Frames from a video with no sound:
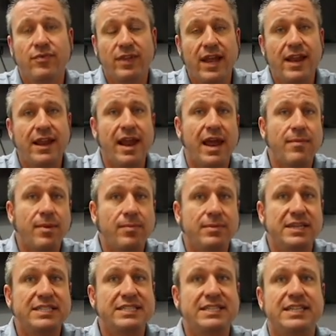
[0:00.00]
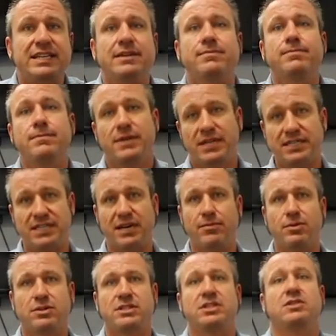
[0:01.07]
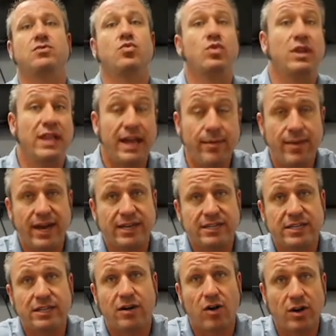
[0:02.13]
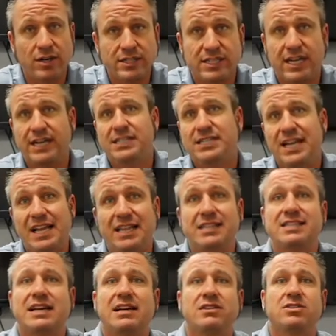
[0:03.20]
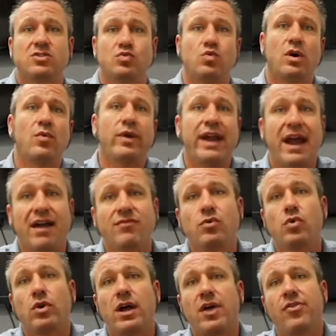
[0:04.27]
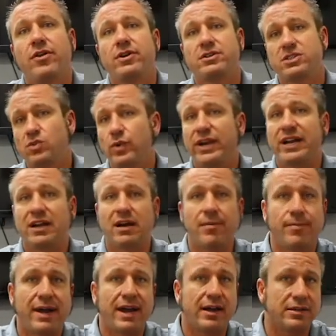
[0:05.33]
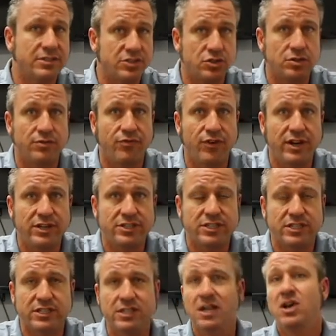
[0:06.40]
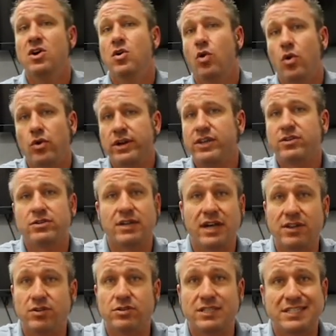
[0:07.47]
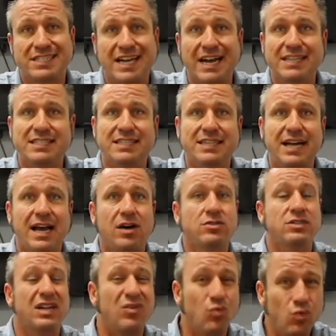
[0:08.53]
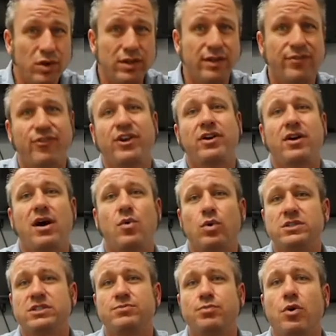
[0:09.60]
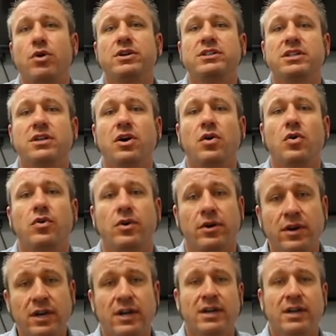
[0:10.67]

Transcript: then MMD's team is able to relay back to the architects and designers what we have going on there so we can cut back on certain finishes or either other designs in the house and really figure out what's important to the owner.